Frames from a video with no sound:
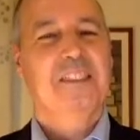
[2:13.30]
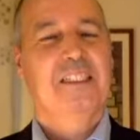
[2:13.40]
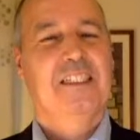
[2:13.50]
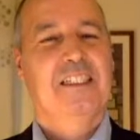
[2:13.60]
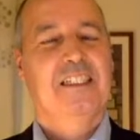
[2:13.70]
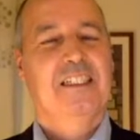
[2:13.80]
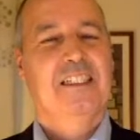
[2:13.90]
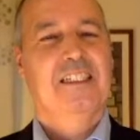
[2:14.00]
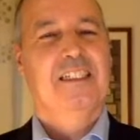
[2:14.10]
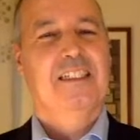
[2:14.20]

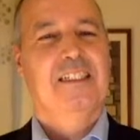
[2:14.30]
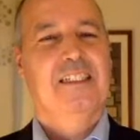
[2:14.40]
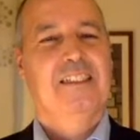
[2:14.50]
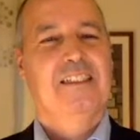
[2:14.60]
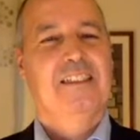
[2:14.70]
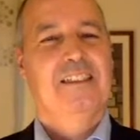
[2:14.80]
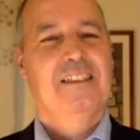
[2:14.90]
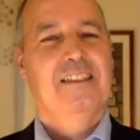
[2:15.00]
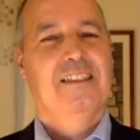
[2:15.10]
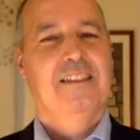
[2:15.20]

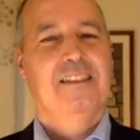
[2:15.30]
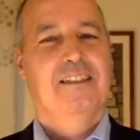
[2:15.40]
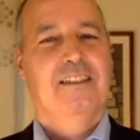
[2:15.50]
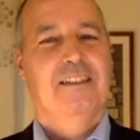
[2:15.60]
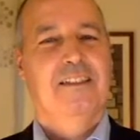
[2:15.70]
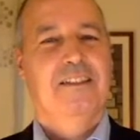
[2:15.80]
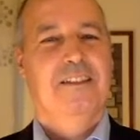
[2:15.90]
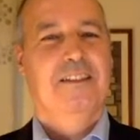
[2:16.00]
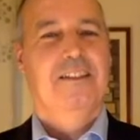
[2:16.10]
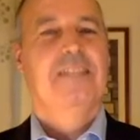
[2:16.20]

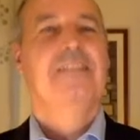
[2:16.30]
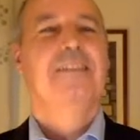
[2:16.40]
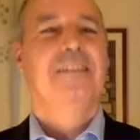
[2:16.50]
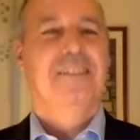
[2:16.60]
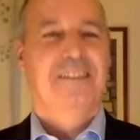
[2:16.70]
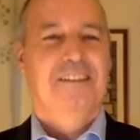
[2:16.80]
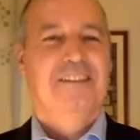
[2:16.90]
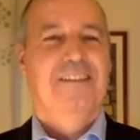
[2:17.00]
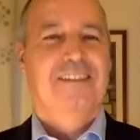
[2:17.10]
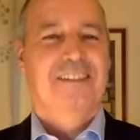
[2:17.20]

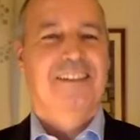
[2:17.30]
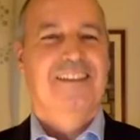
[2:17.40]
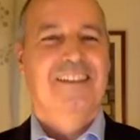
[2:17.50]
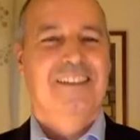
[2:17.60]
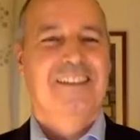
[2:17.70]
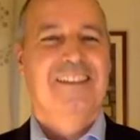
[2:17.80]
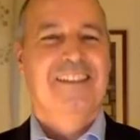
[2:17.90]
No words are spoken by the person on screen.